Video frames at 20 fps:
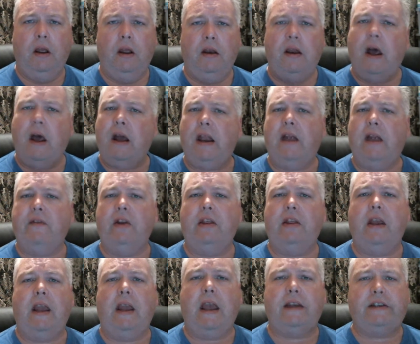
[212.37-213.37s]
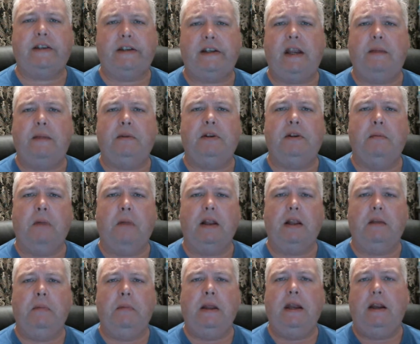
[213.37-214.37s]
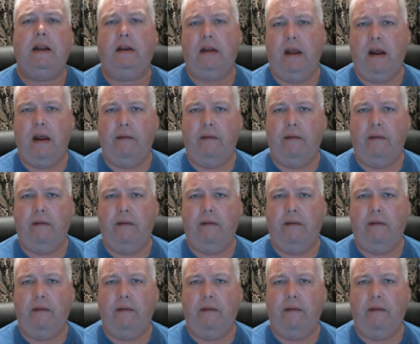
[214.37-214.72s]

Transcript: not everything has the same symbolic meaning to